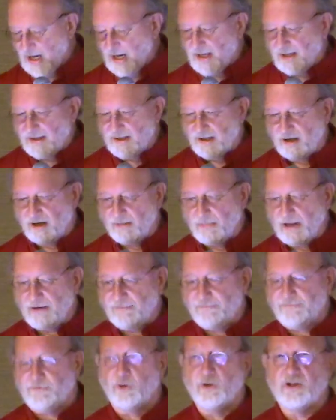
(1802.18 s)
There are about
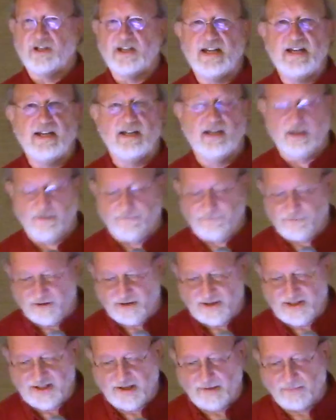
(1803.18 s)
14 different
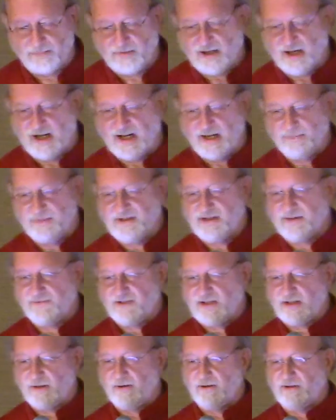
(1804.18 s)
subtypes of
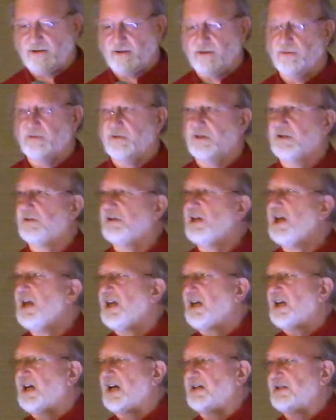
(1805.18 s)
serotonin
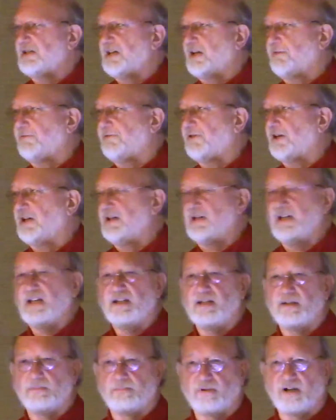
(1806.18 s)
identified in
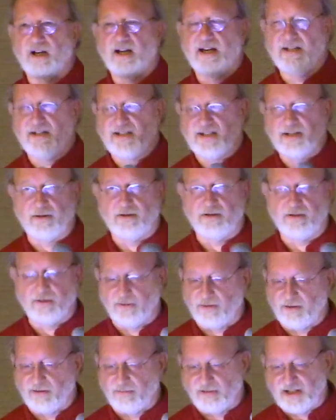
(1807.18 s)
the brain,
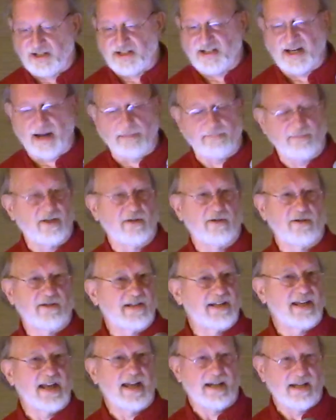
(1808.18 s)
serotonin receptors,
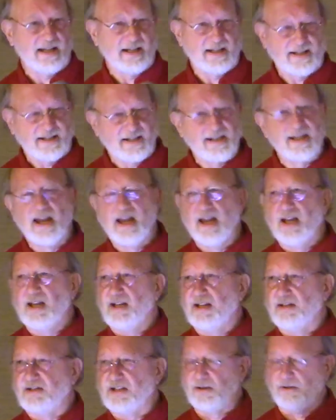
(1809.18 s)
that is.
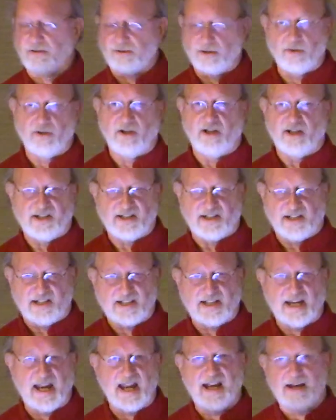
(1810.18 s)
Serotonin is the
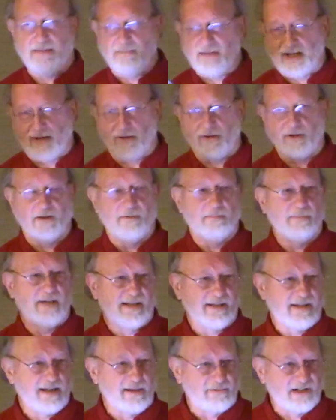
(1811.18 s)
same in all,
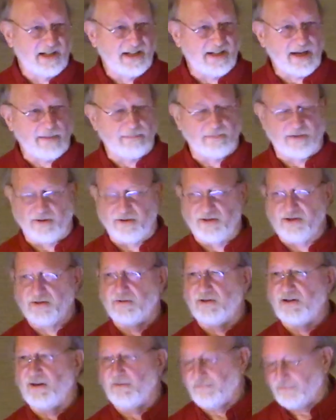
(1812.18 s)
but the receptors are
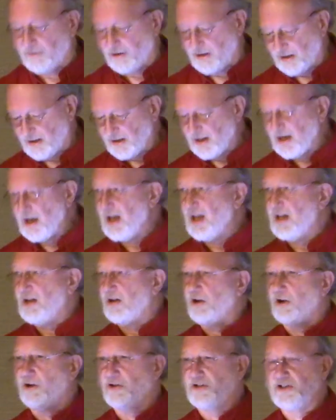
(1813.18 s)
different.
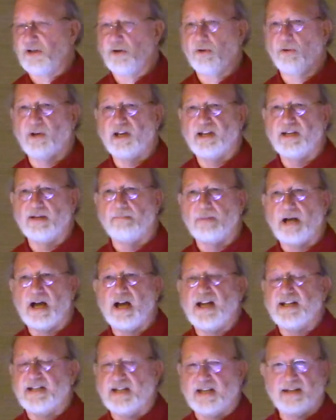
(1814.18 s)
Also in the
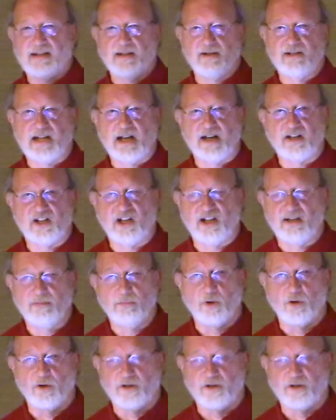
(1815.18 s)
body, there's actually more